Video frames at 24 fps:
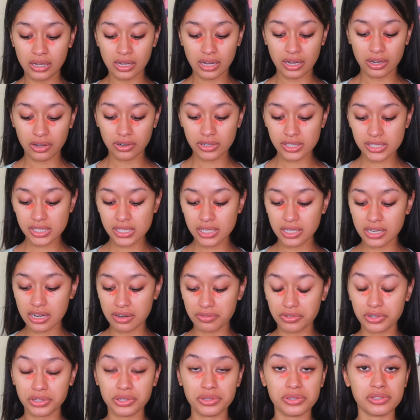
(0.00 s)
I honestly
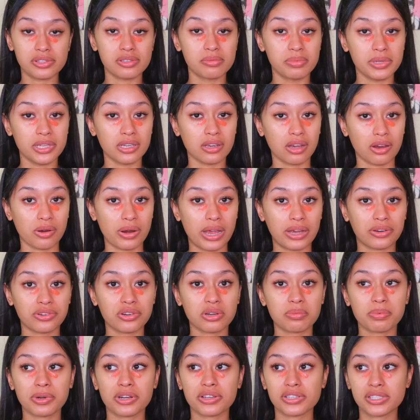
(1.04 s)
never used to be a
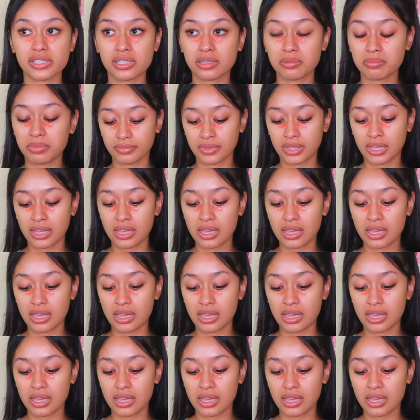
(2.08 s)
corrector person,